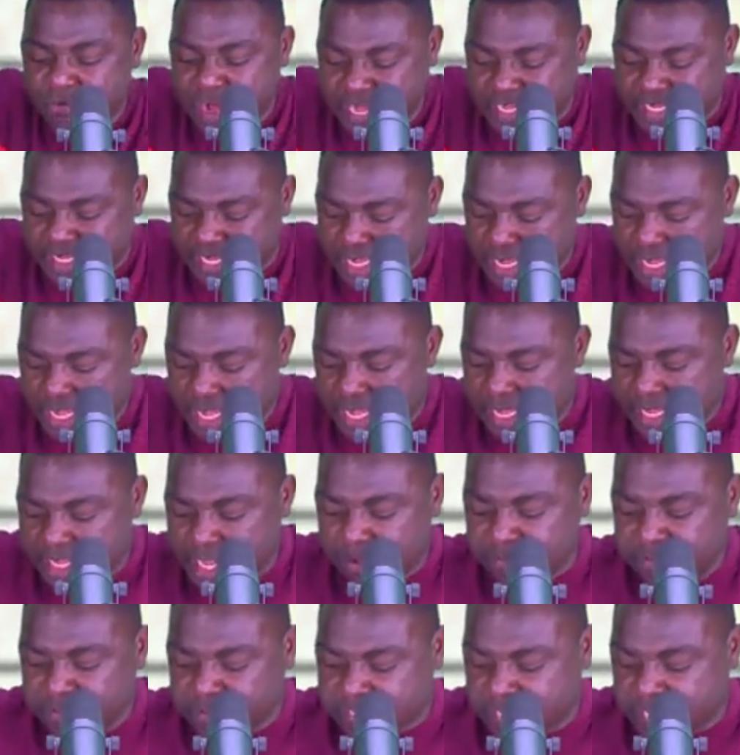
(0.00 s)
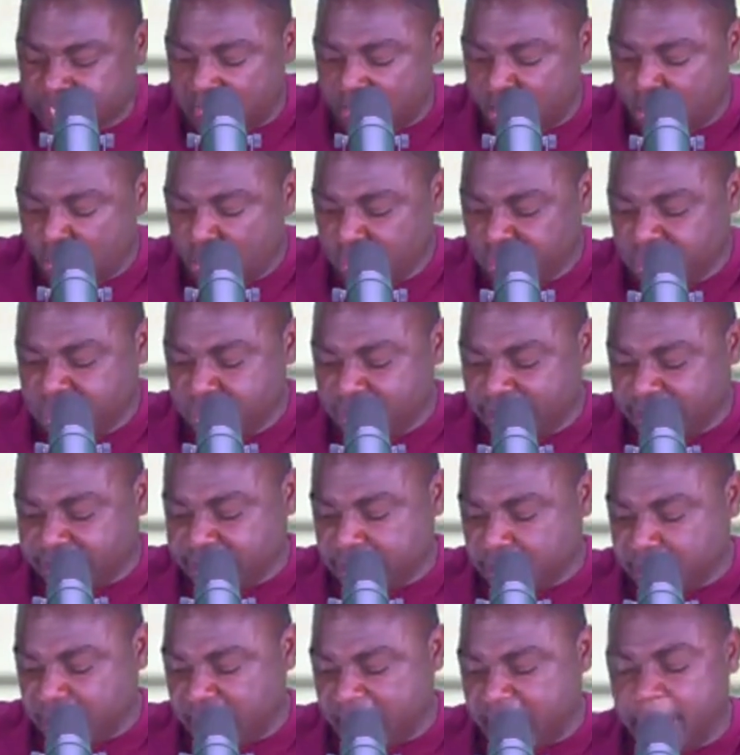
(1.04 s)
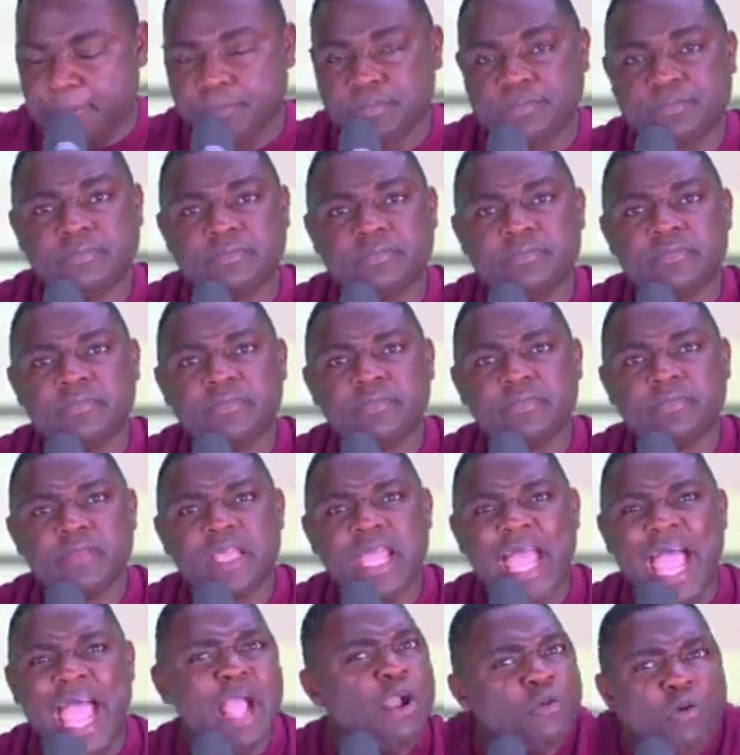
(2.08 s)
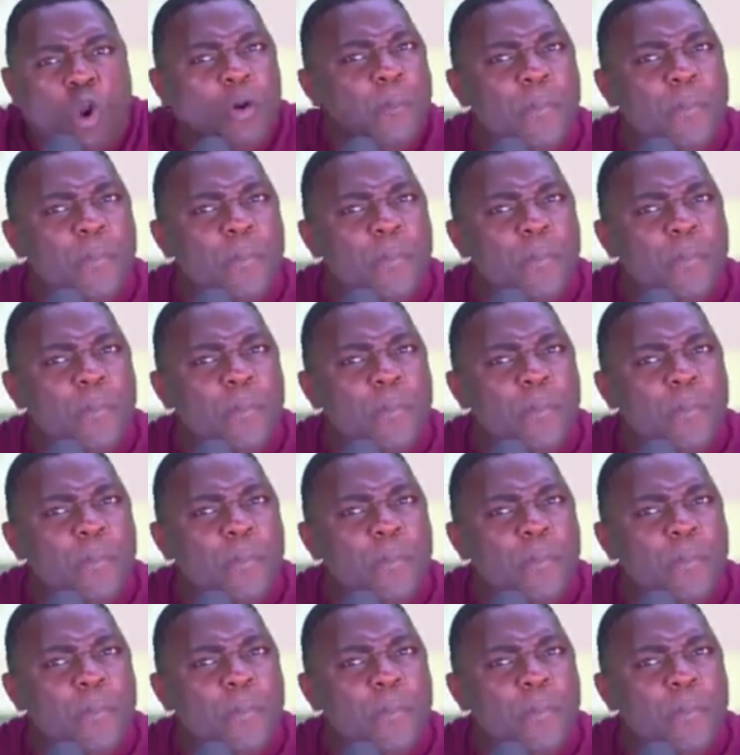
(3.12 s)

Oko British Parliament. They are there. Go there and read.